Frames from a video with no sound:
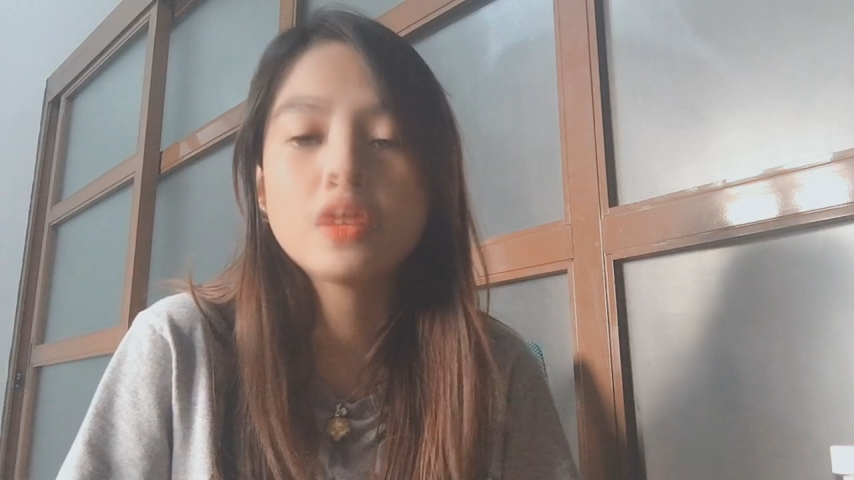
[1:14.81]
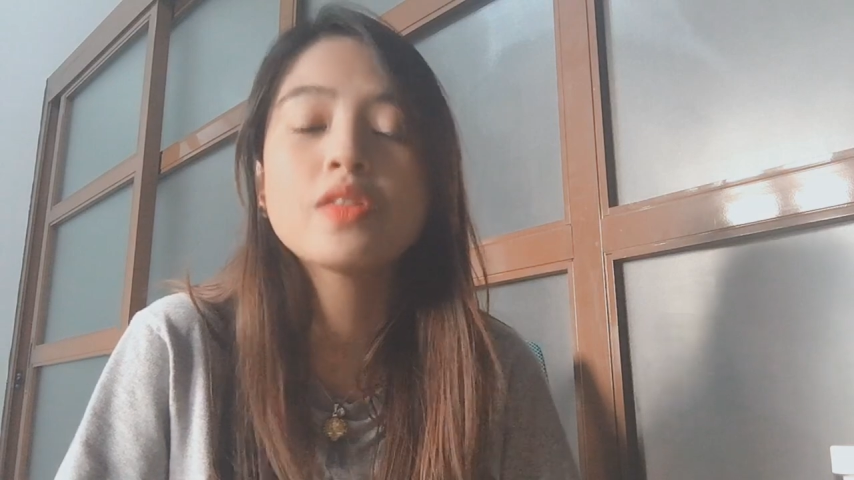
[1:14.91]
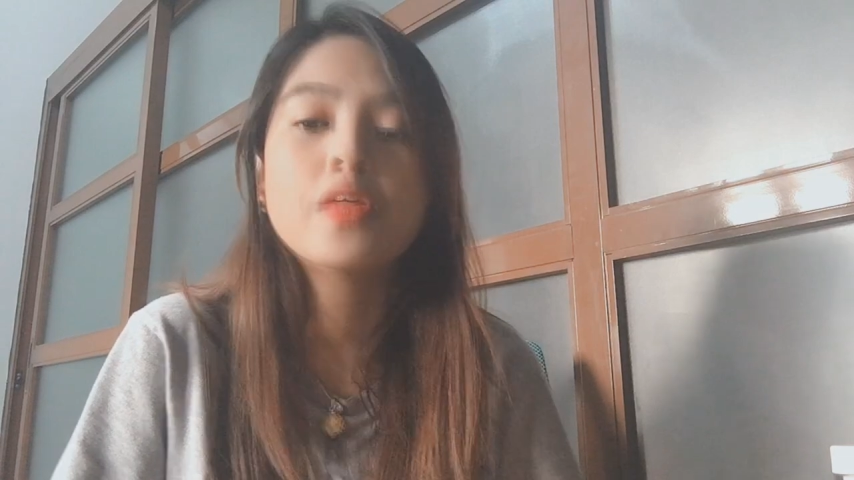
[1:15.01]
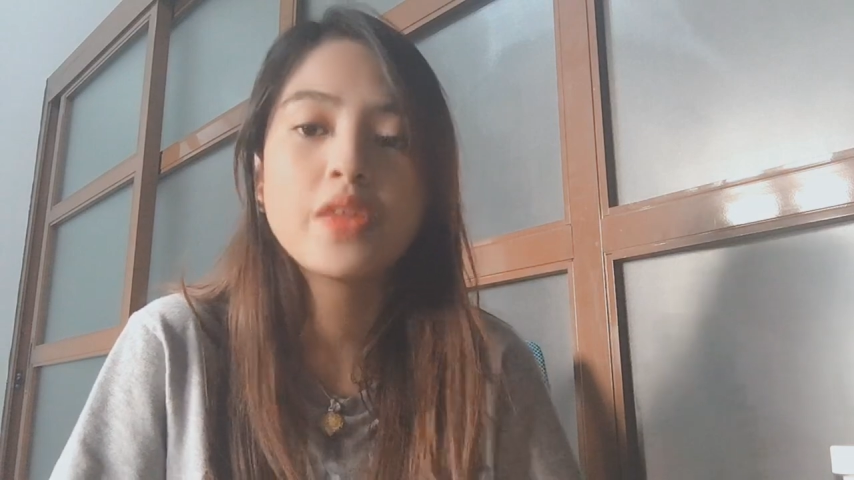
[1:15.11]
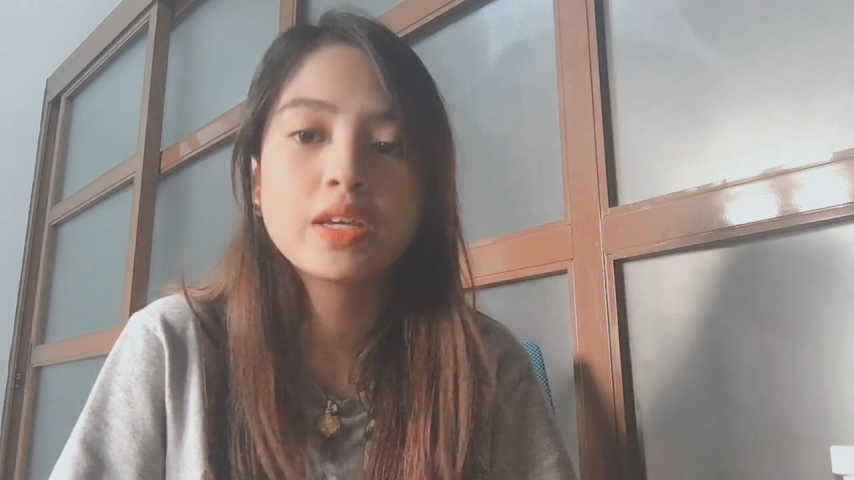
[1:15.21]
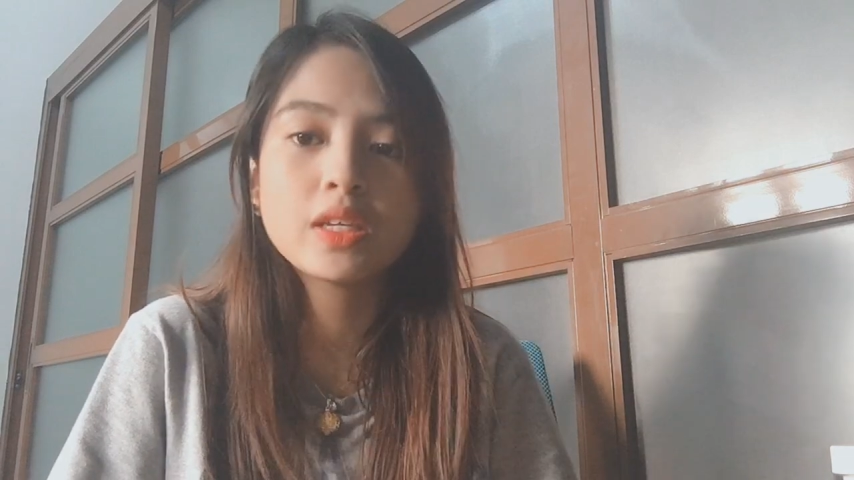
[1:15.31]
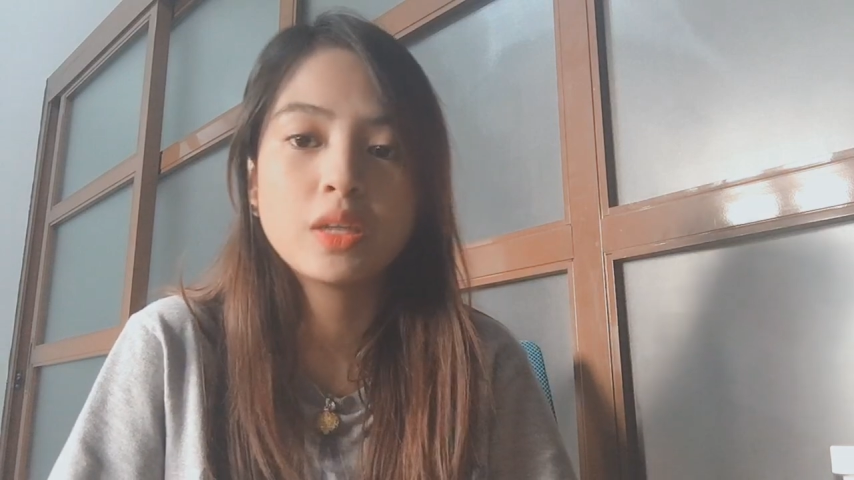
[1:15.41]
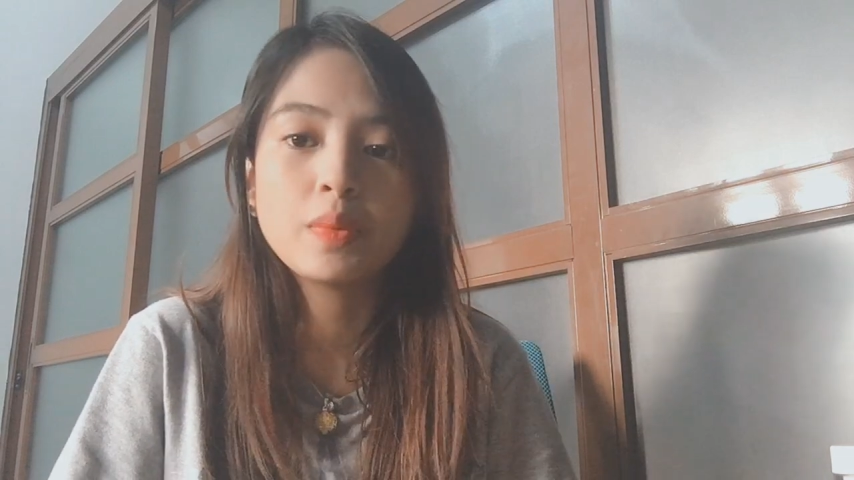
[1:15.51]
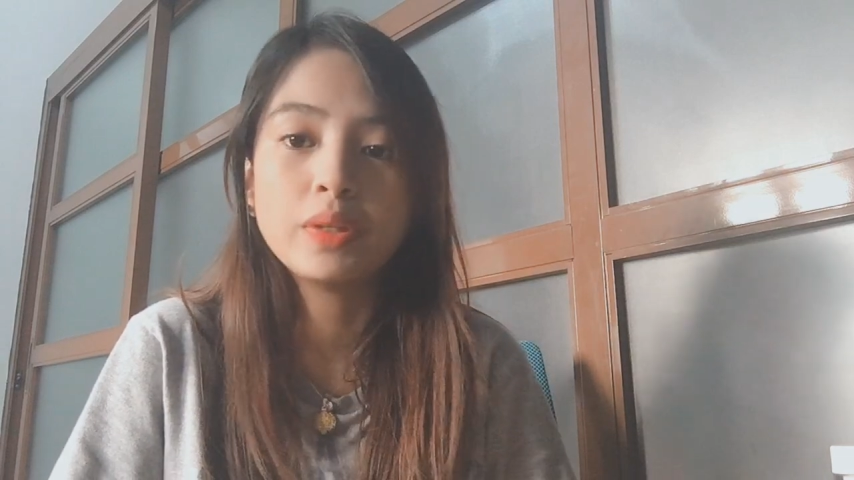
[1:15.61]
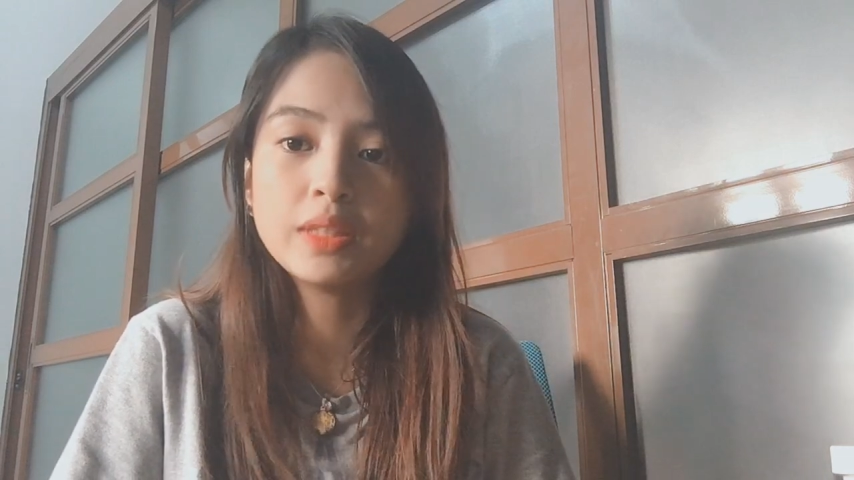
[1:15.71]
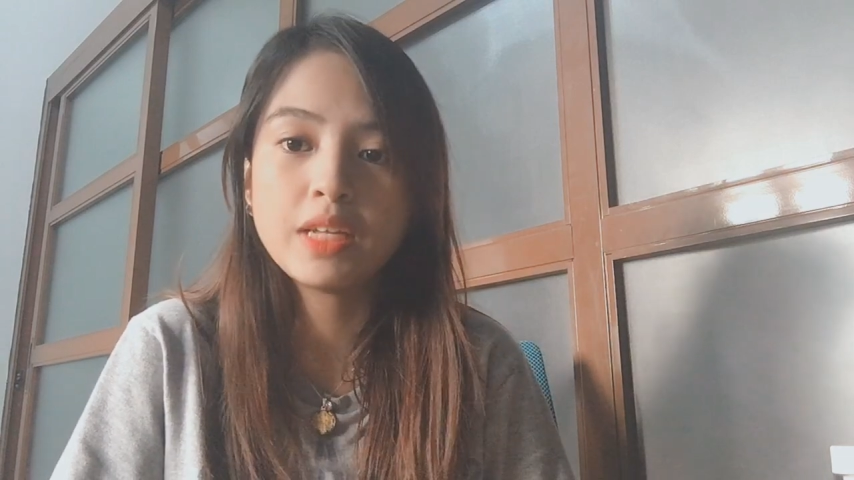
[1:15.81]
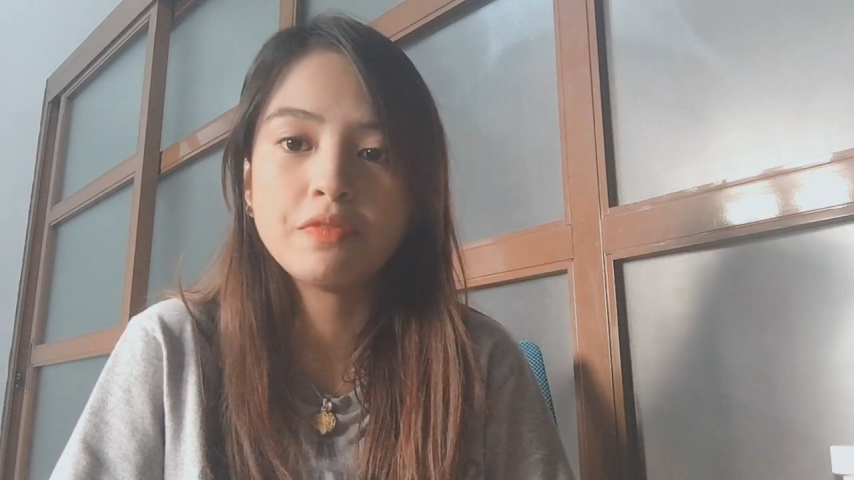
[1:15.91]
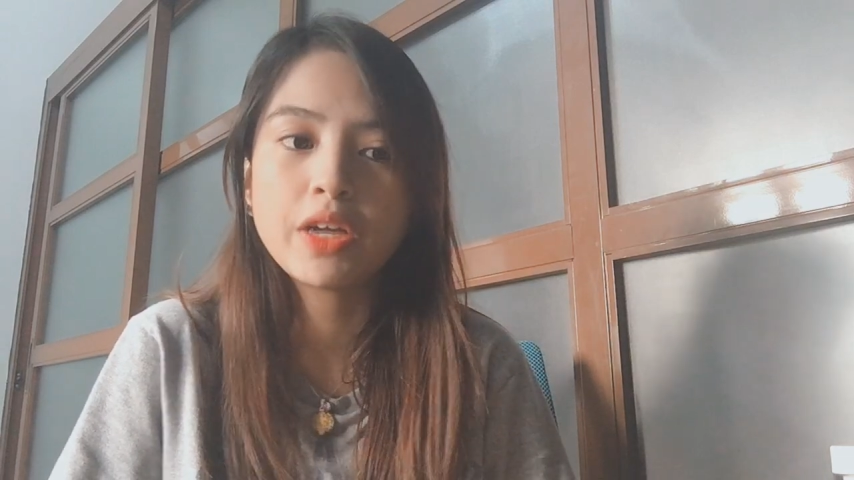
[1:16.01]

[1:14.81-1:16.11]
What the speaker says: on the things that they will need.